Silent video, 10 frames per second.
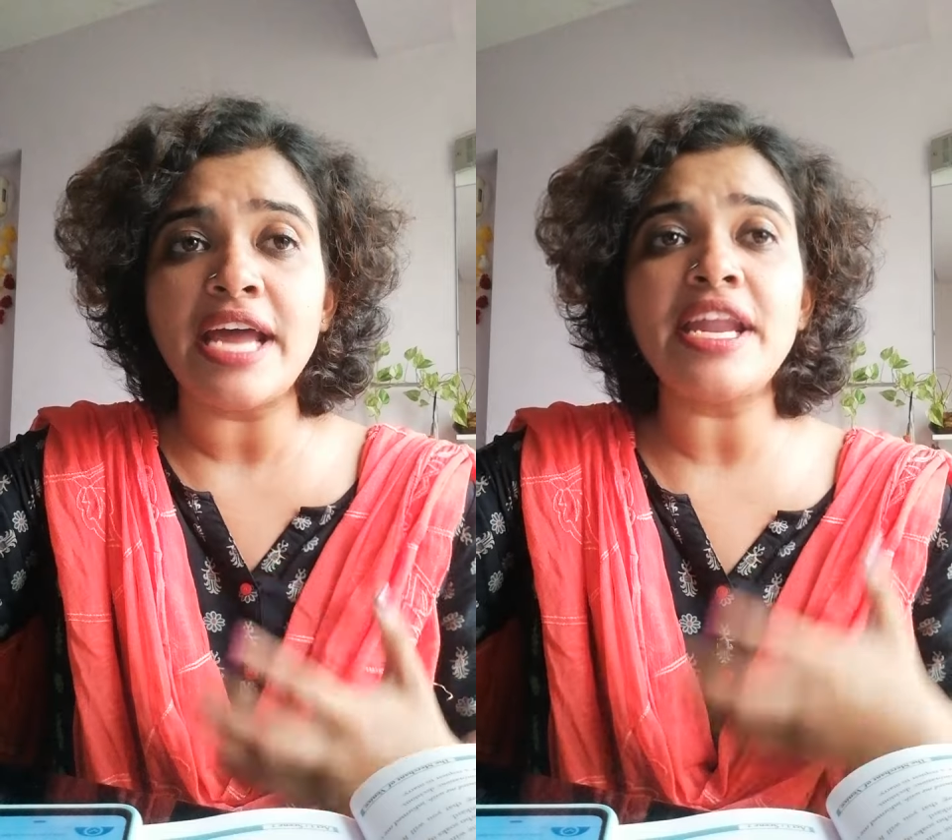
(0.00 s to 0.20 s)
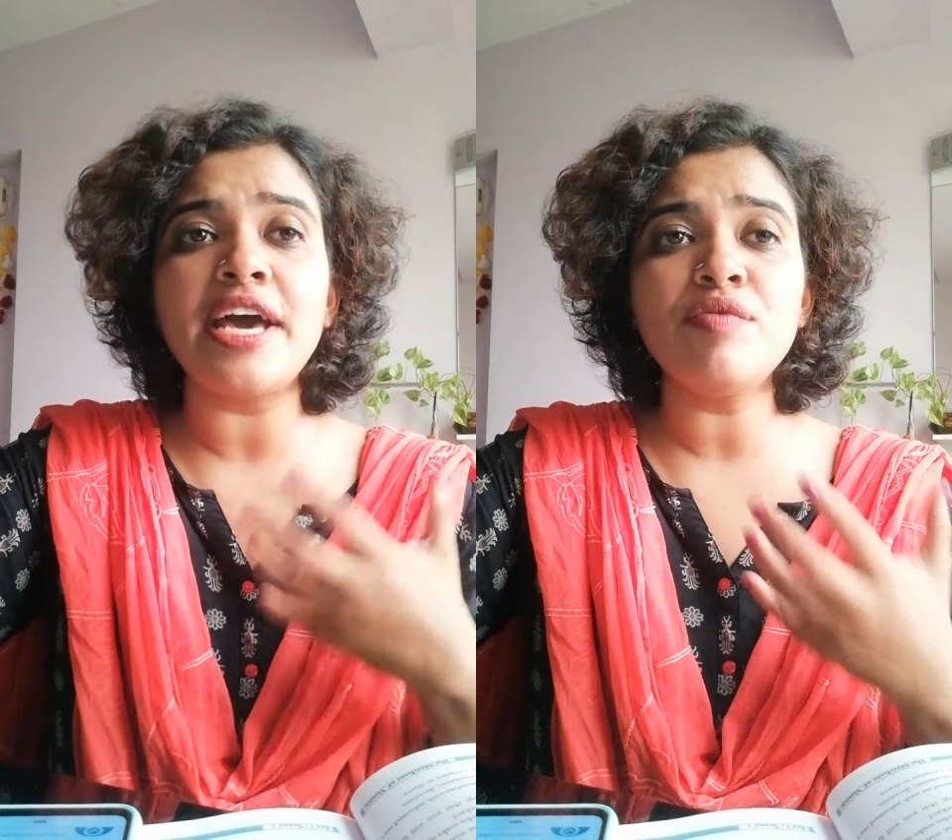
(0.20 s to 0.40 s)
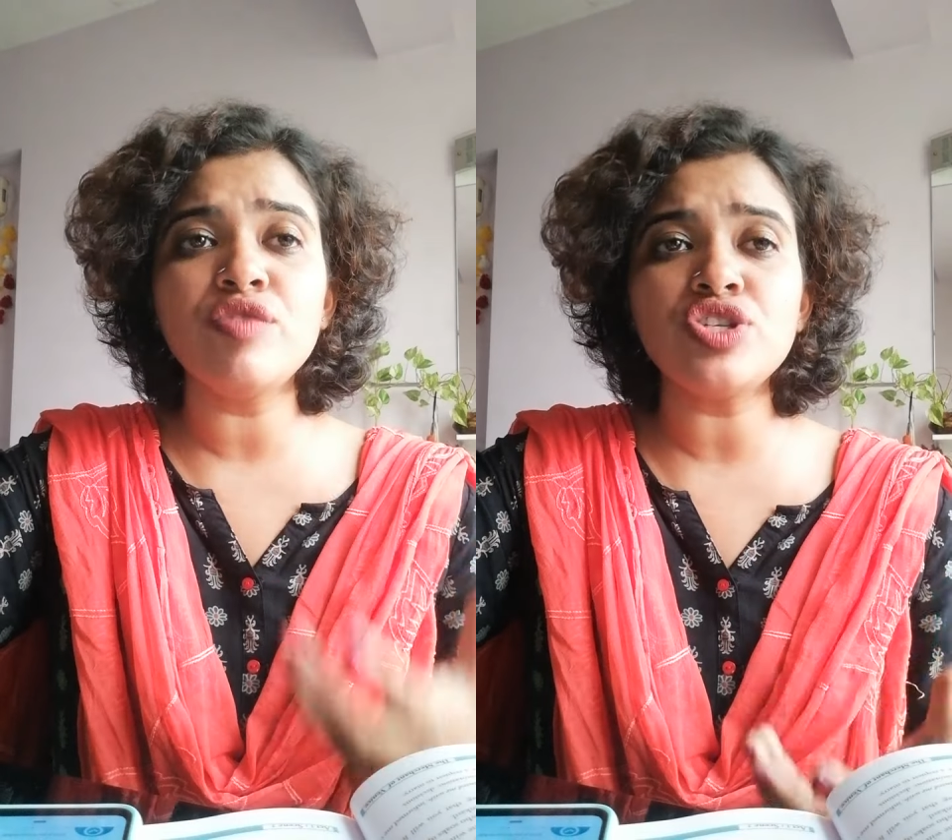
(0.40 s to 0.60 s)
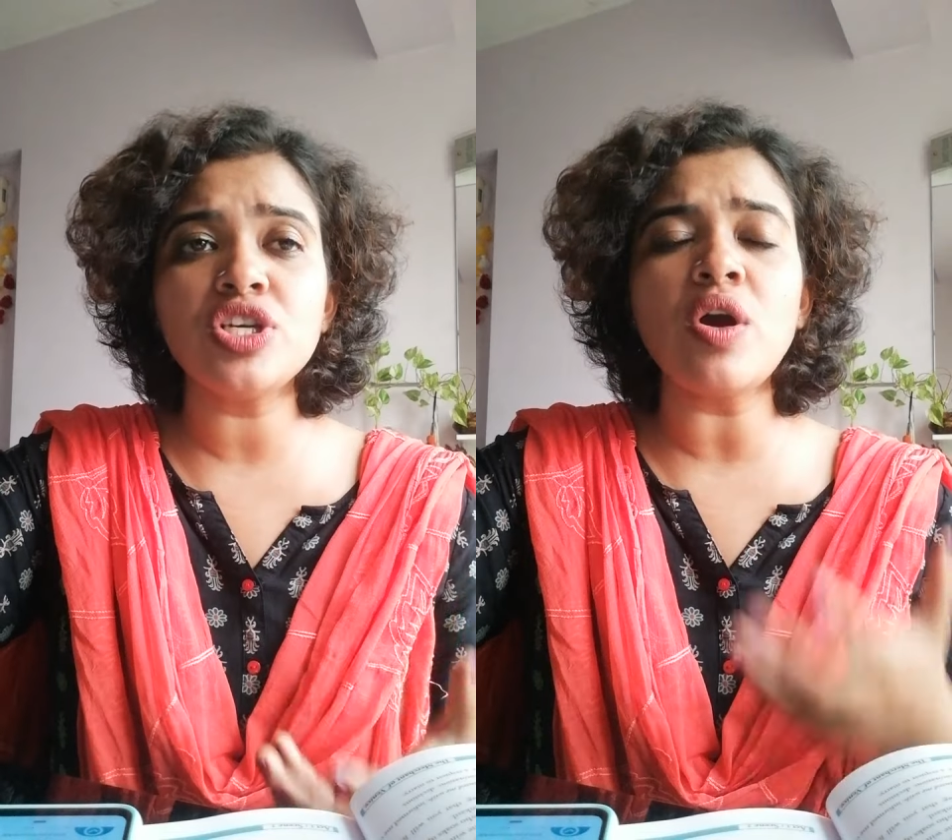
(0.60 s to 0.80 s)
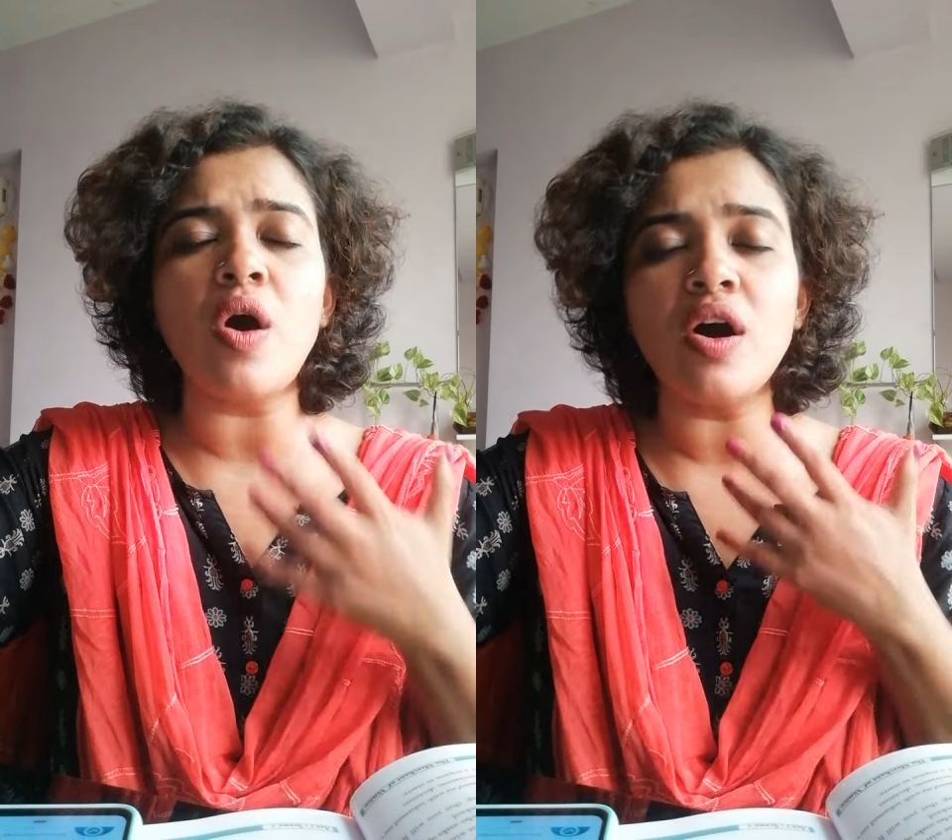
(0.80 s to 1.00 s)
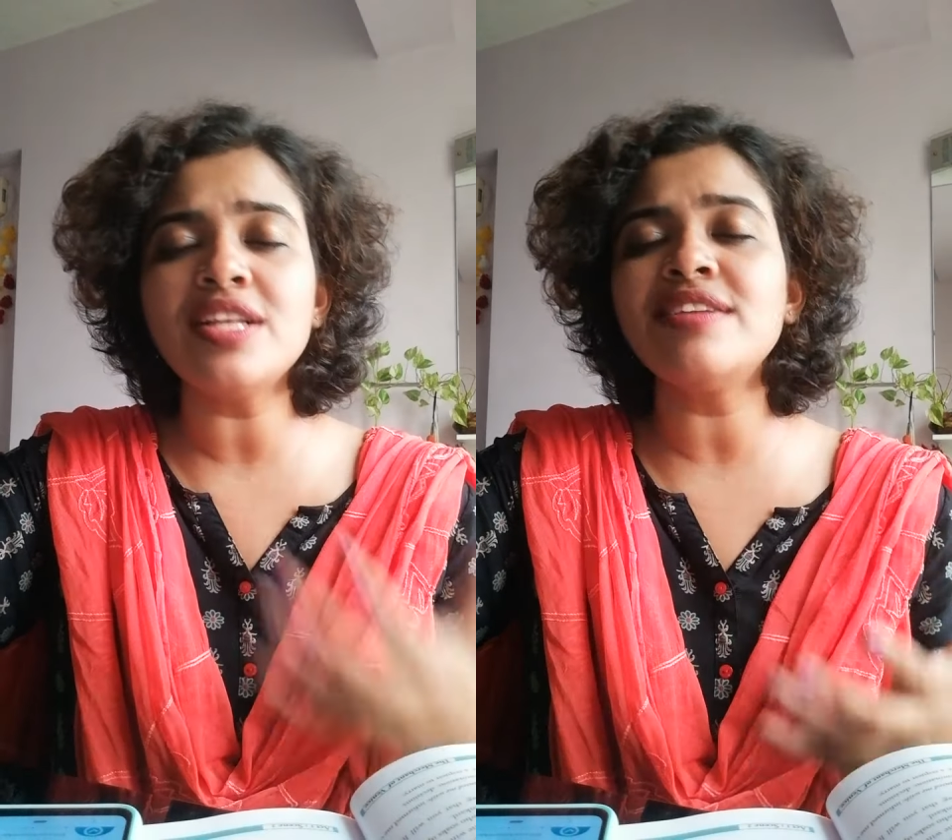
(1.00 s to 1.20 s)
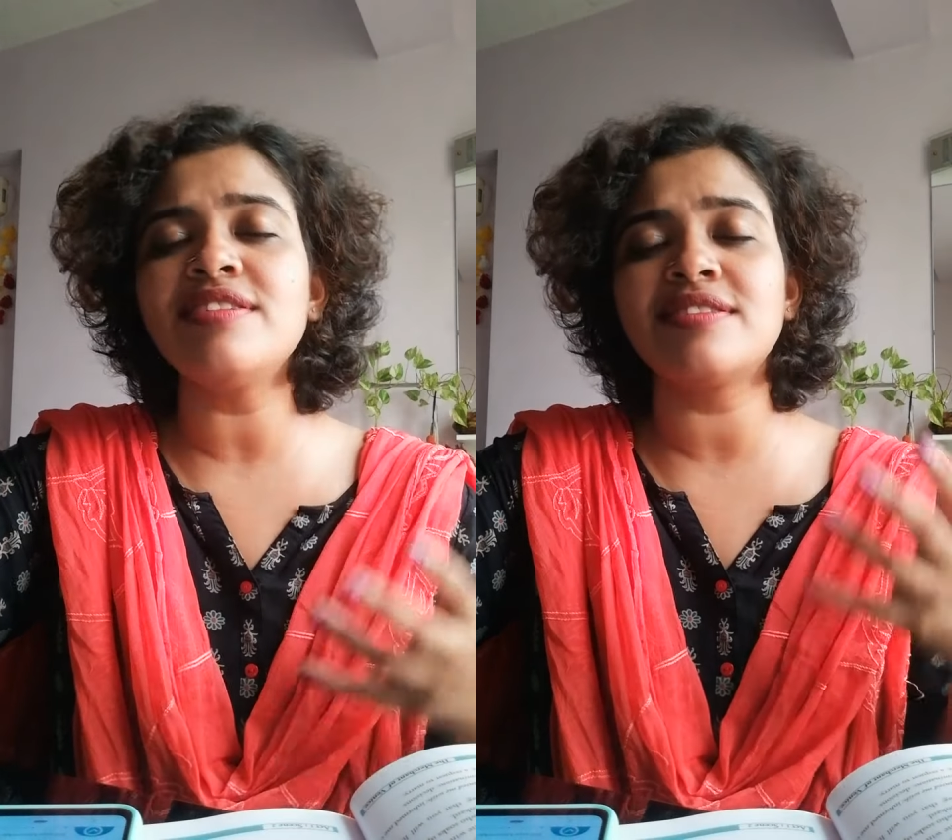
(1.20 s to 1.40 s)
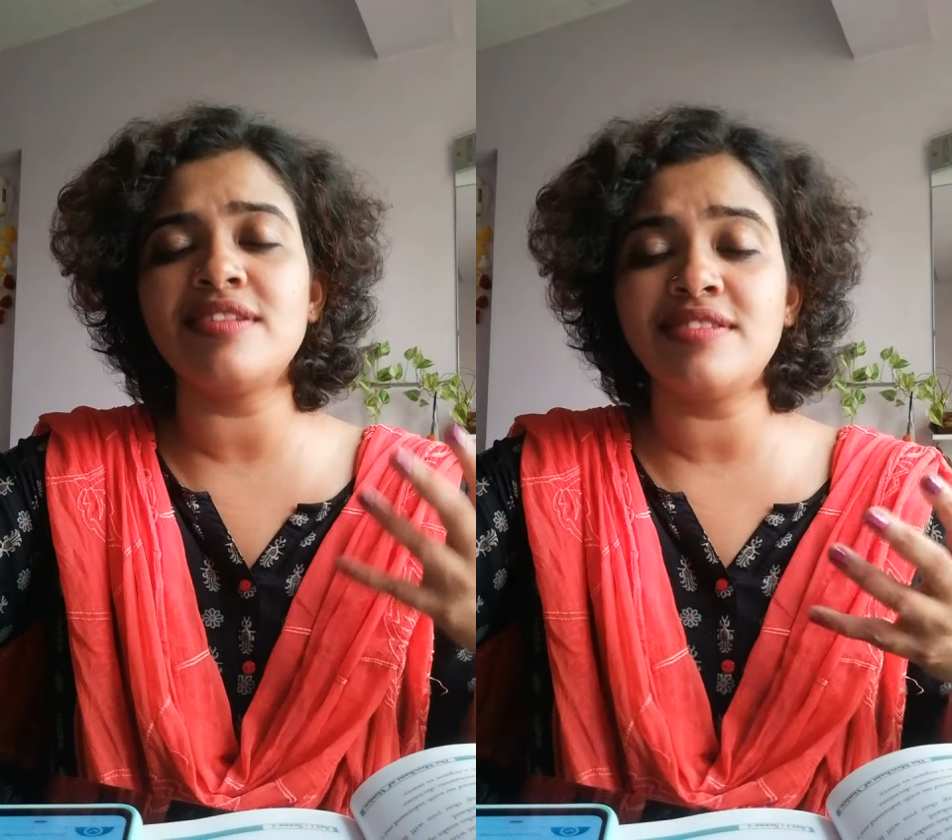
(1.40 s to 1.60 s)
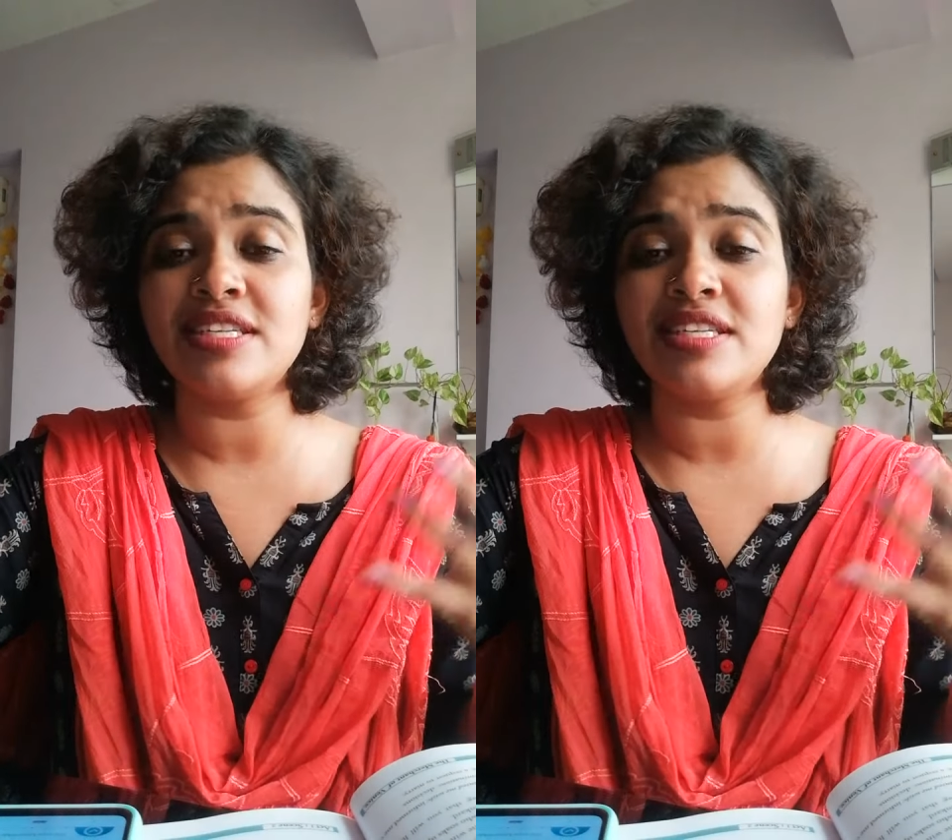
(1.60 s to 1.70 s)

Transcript: and I am wishing all the success